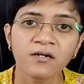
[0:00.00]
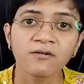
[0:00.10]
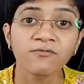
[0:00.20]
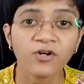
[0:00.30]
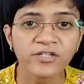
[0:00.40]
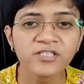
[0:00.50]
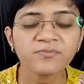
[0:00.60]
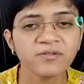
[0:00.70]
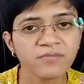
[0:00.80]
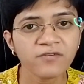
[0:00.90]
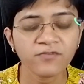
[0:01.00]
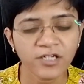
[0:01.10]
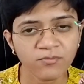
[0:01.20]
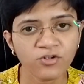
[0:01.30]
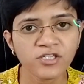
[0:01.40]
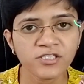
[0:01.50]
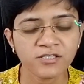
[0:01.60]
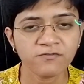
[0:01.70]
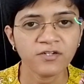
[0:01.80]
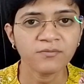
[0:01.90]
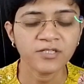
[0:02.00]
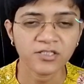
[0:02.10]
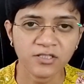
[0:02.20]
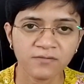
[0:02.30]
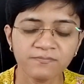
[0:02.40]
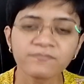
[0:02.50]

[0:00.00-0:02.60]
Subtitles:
What is meant by phlegmonous inflammation?